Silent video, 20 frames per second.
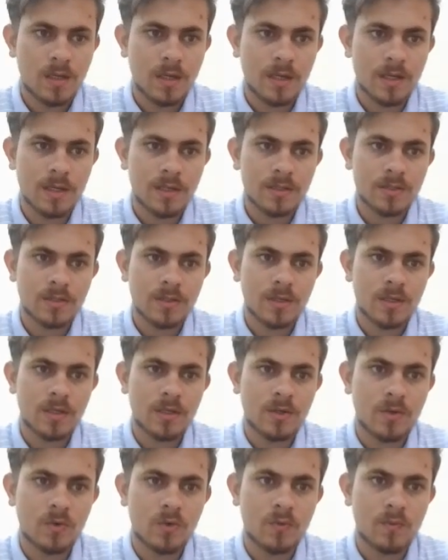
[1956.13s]
In a
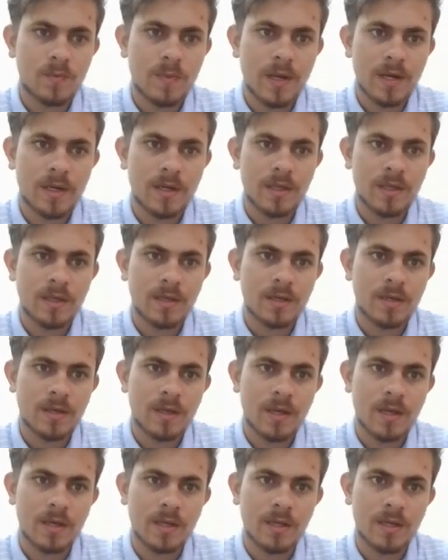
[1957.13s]
study group, Betty
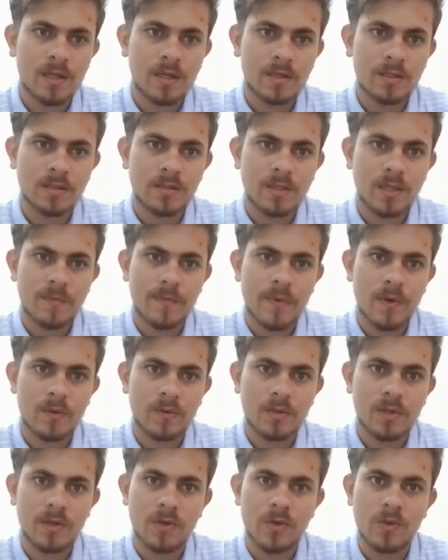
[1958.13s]
and he learns
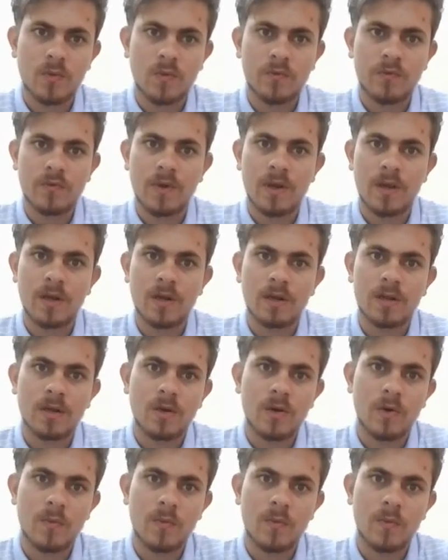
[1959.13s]
about the new field